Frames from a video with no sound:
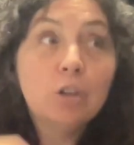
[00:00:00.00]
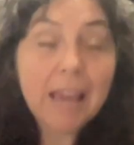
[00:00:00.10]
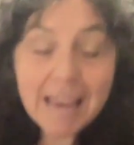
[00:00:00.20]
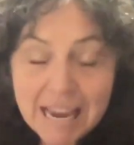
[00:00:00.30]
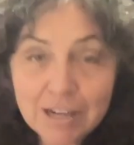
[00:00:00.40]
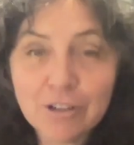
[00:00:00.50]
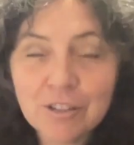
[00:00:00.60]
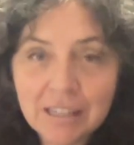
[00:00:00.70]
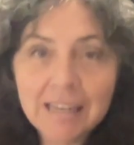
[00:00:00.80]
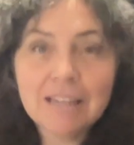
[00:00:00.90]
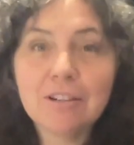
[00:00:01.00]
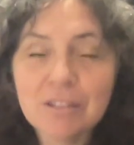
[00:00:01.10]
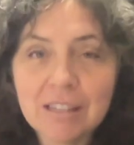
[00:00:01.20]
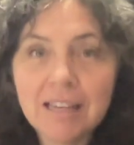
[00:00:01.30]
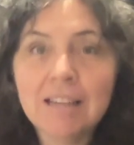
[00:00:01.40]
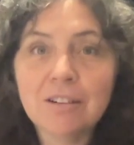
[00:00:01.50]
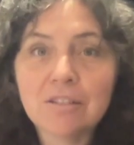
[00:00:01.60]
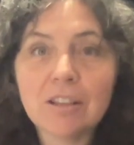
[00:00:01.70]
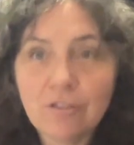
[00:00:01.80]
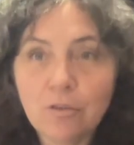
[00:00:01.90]
acres and acres and acres,
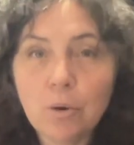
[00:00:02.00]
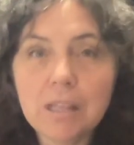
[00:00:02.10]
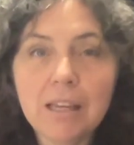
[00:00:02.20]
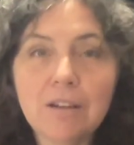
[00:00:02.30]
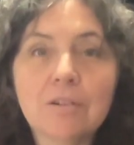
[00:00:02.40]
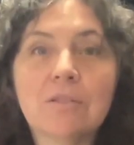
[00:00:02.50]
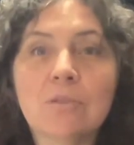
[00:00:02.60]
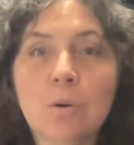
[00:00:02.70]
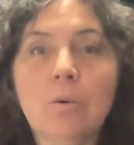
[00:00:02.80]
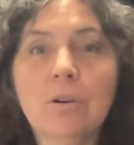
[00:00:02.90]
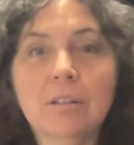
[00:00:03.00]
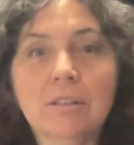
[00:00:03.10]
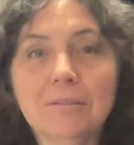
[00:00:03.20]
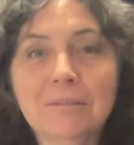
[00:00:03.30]
like 40 acres of corn.